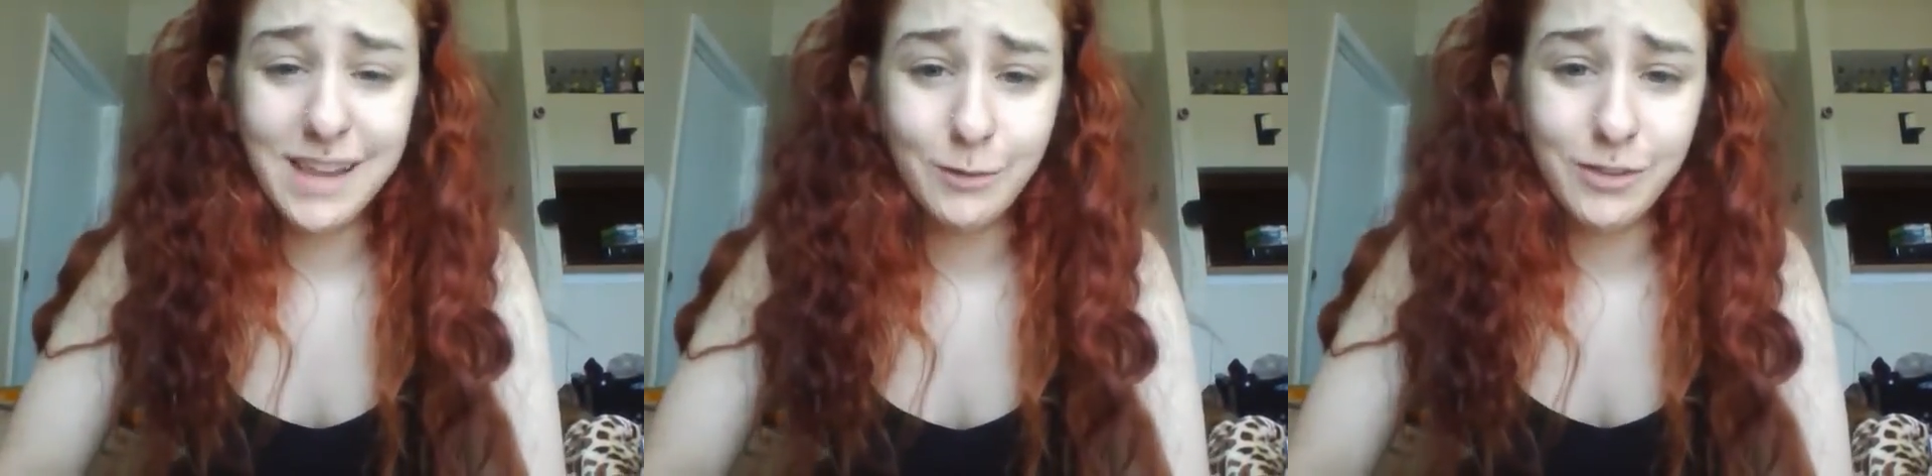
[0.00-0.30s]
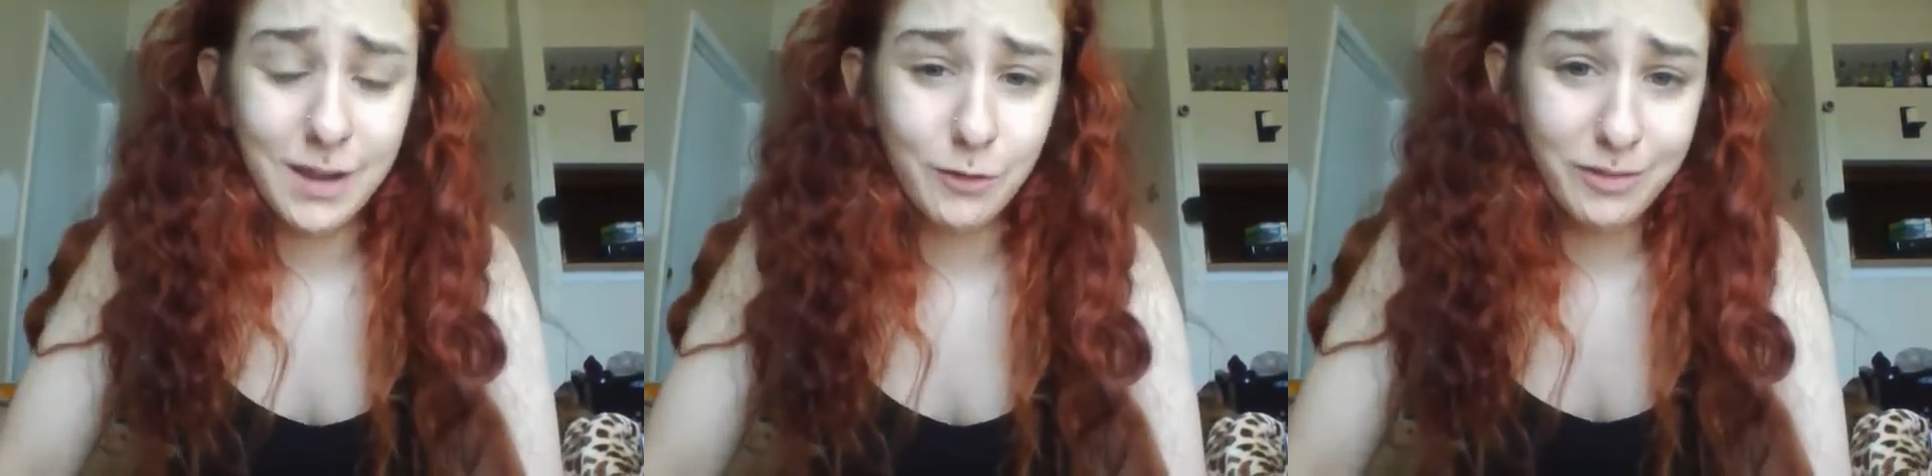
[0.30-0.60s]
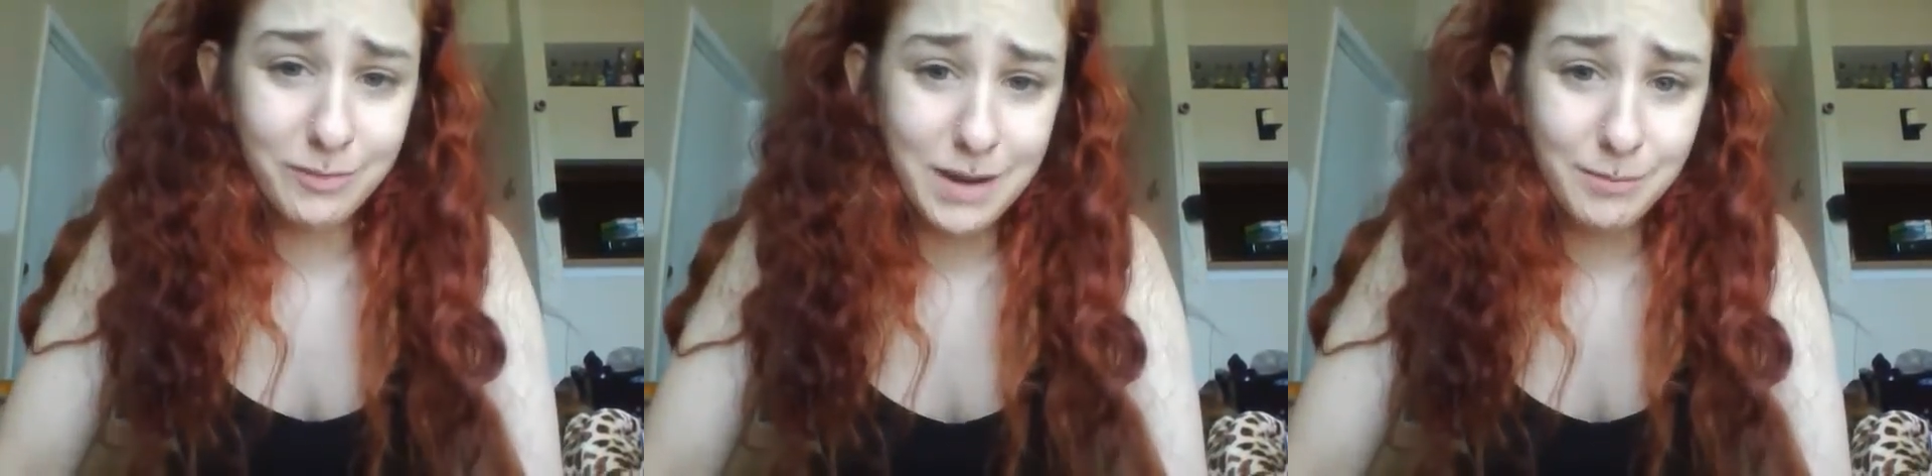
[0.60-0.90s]
I was there
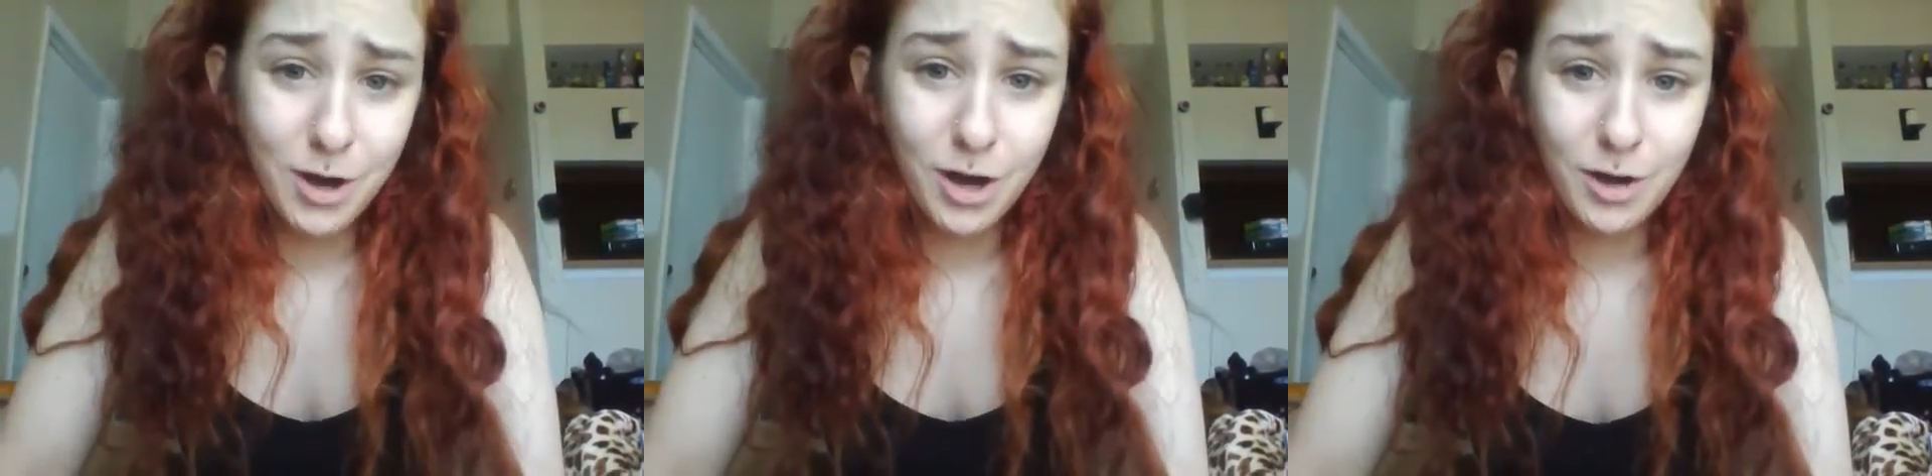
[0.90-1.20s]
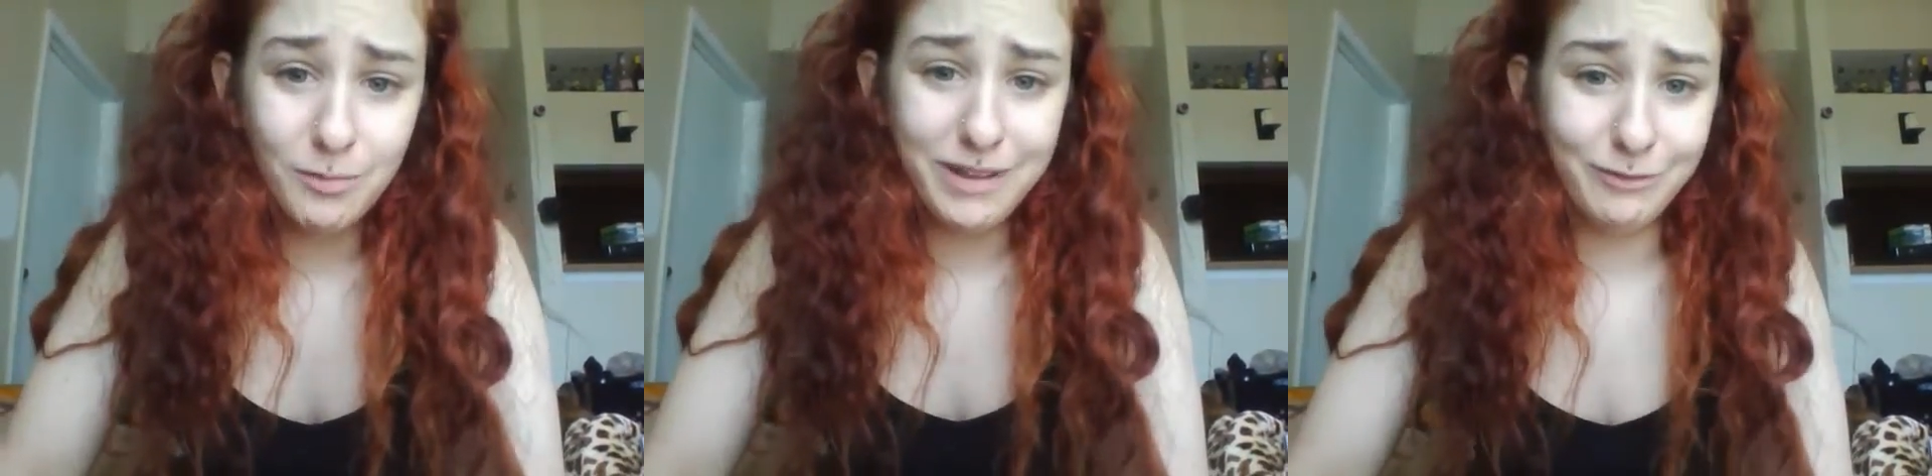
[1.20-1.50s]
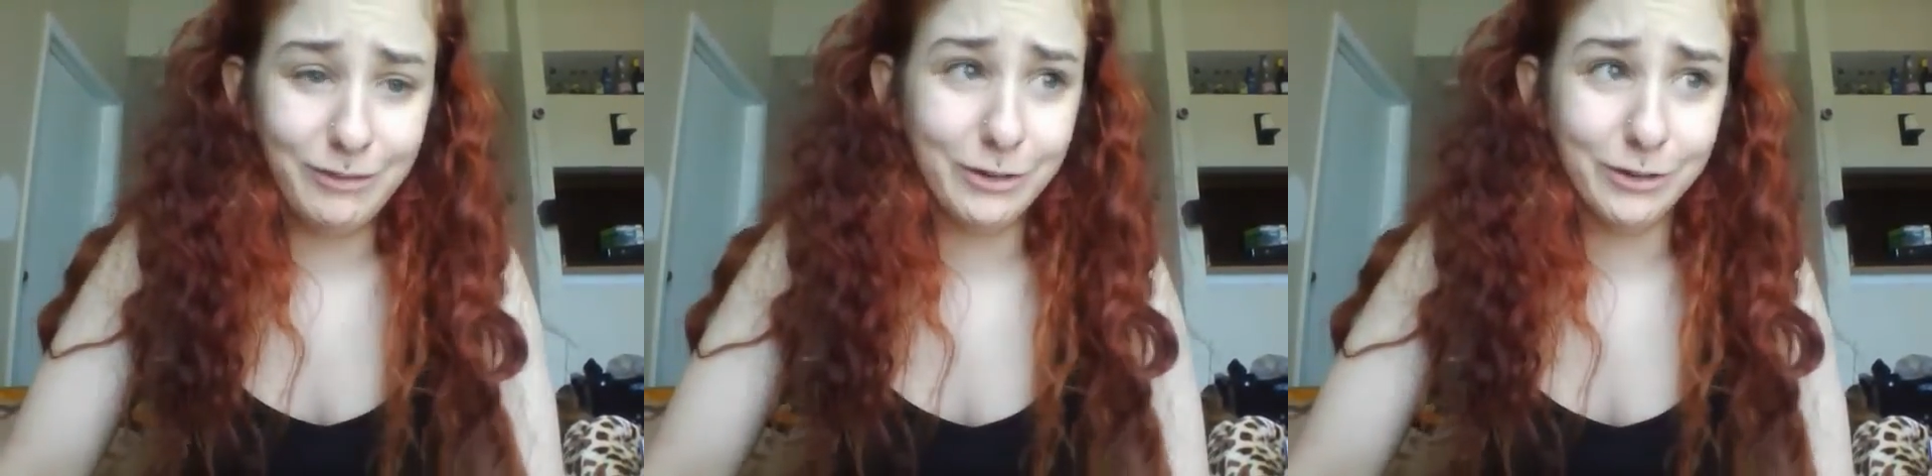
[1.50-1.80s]
with my mom,
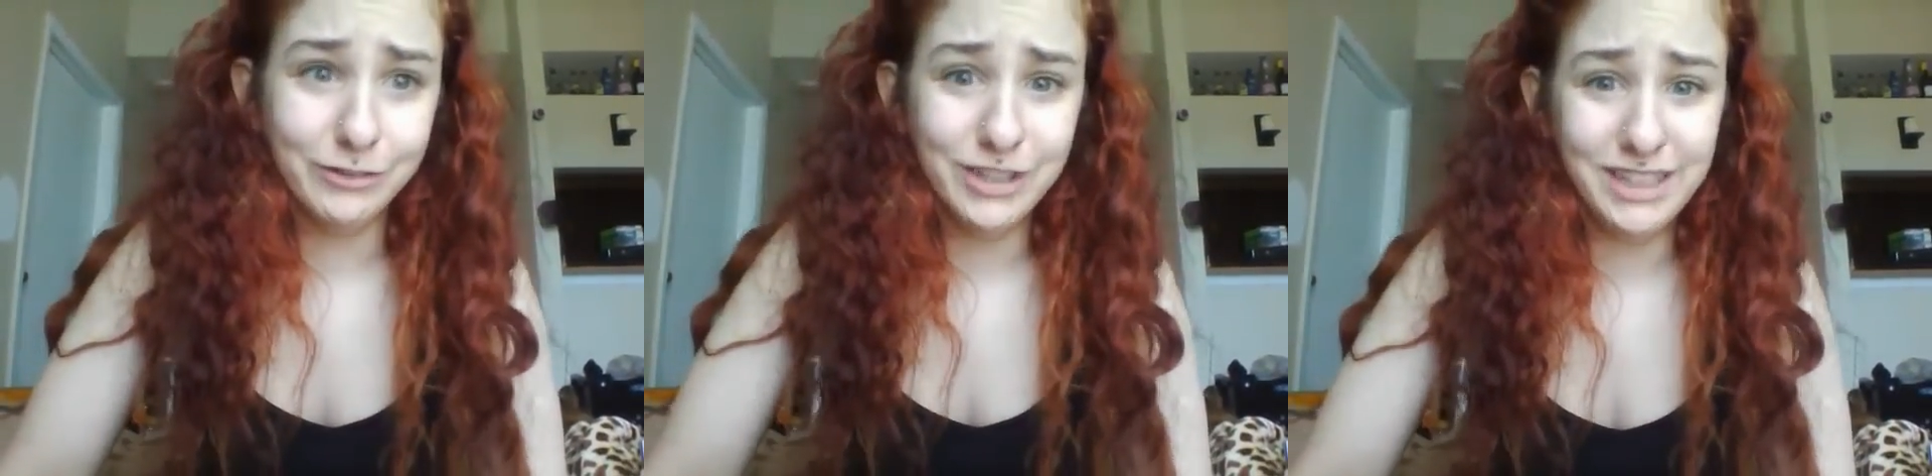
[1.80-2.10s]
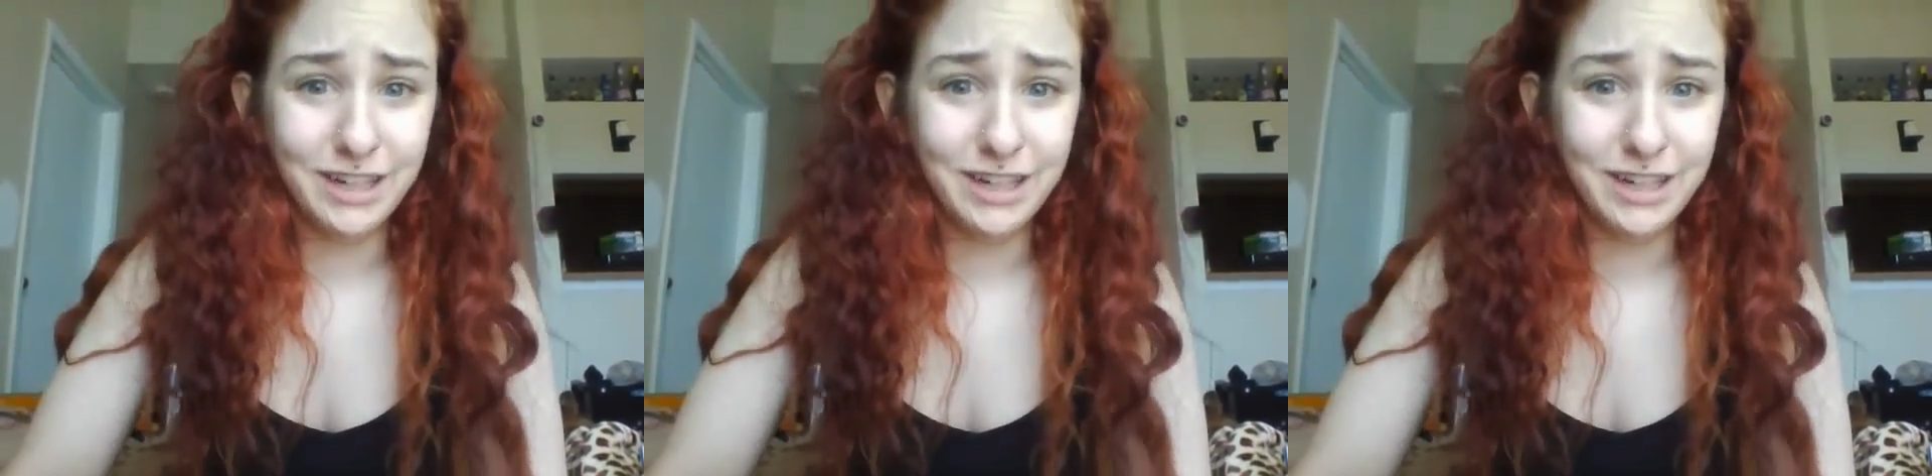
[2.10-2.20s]
and we were really